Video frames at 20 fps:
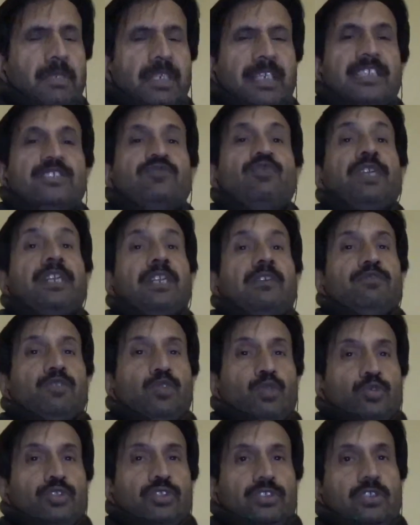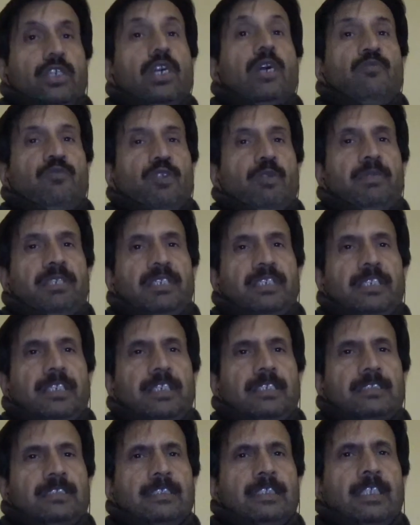is one of those harmful bacteria,
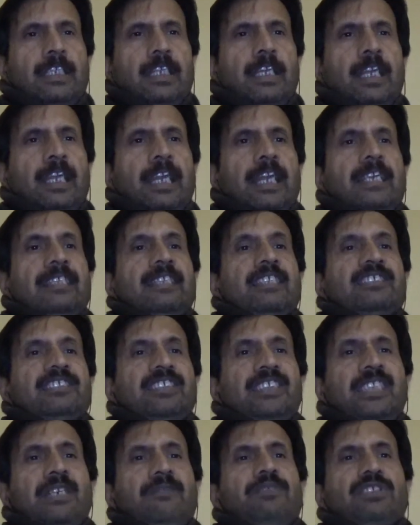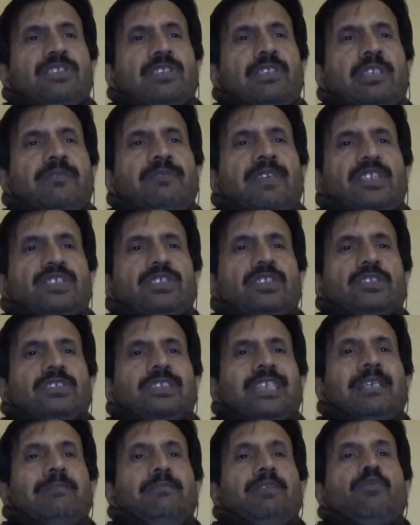and the C. difficile infections
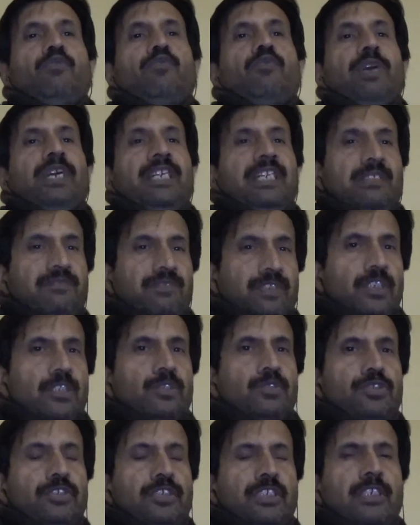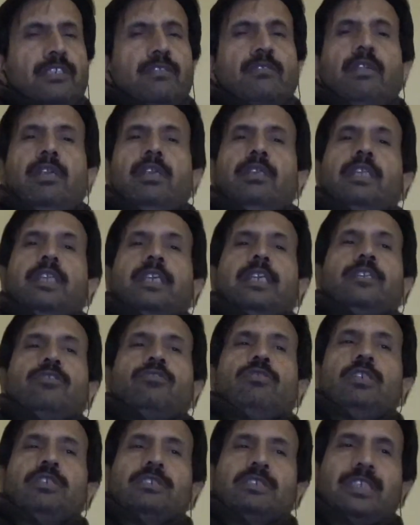can be very difficult to treat, and they can
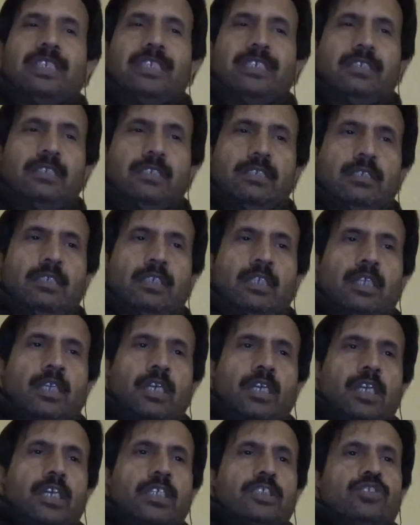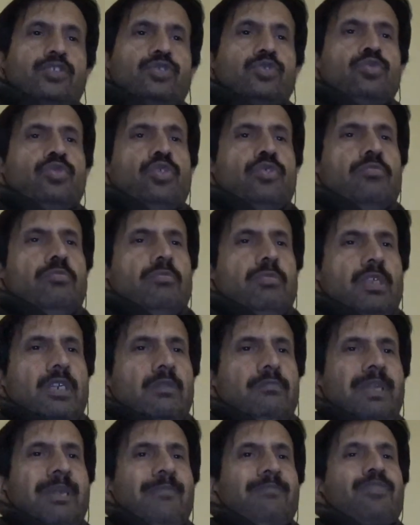cause a
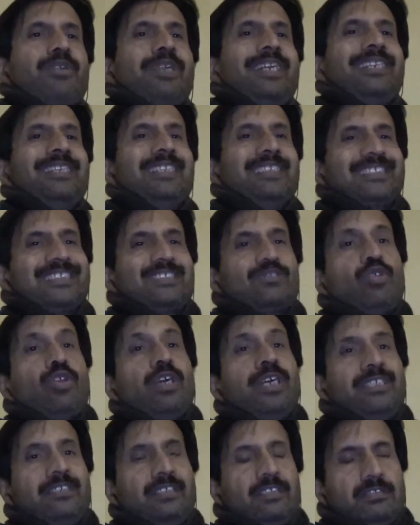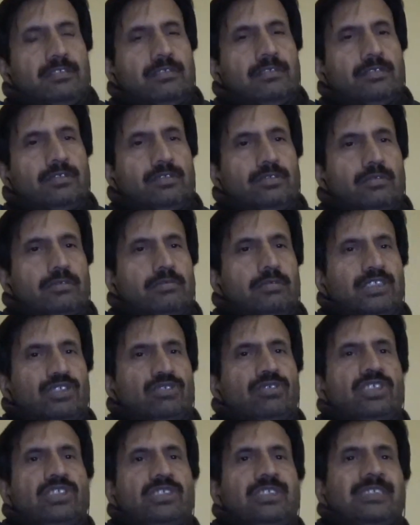pseudomembranous colitis. So this
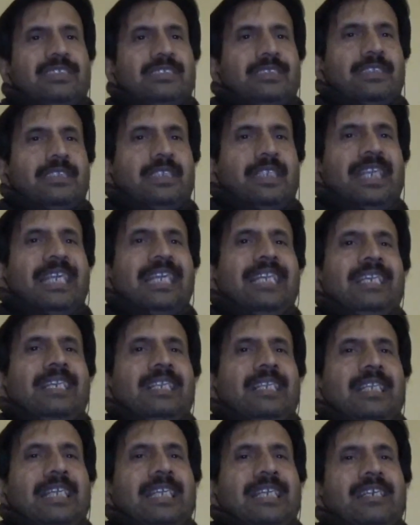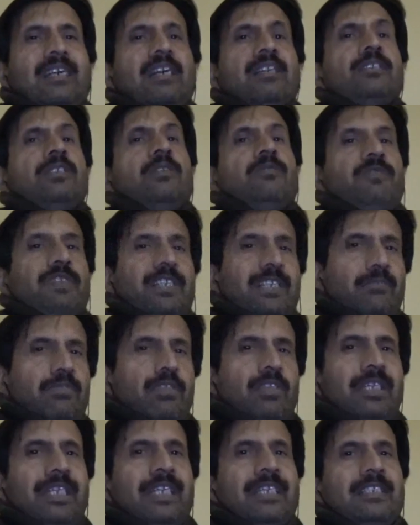condition is an
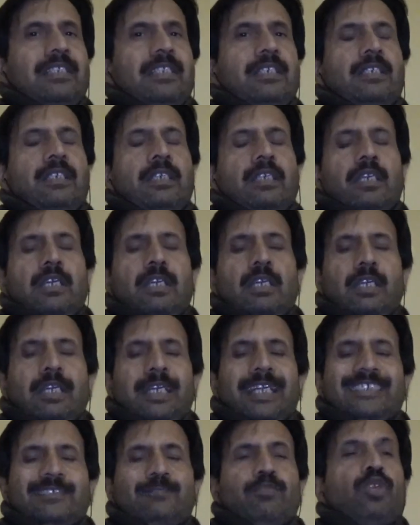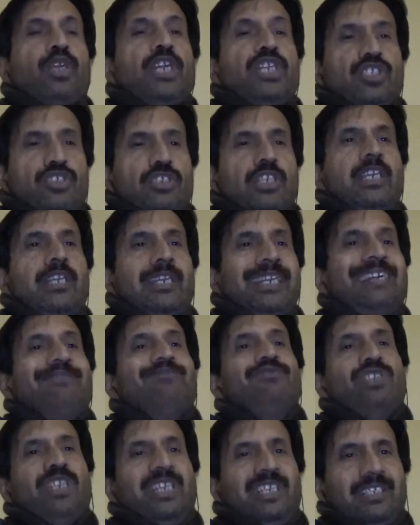uncomfortable and it's potentially
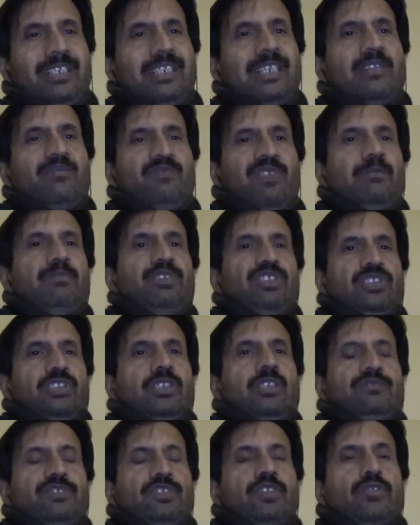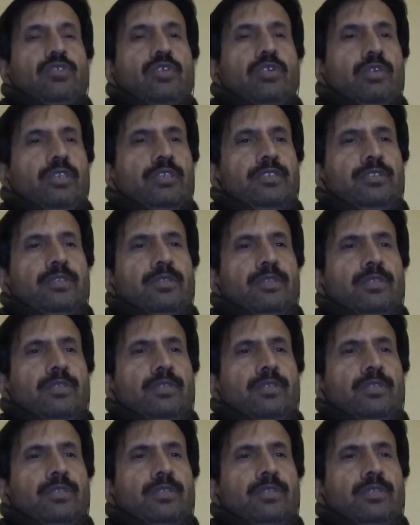life-threatening inflammation of your colon,